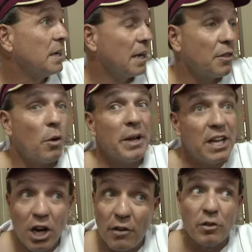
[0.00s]
And I thought we
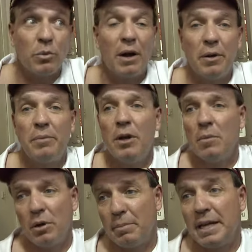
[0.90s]
covered well. We
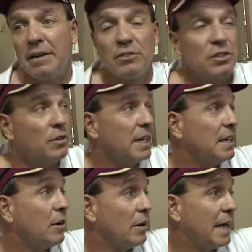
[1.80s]
put a big emphasis on
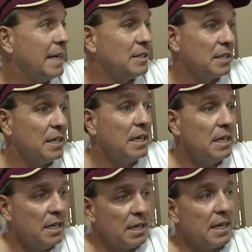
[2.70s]
getting in our lanes and
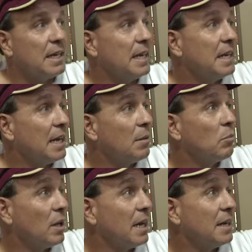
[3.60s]
getting that
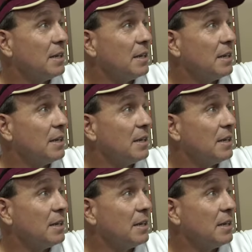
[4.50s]
umbrella out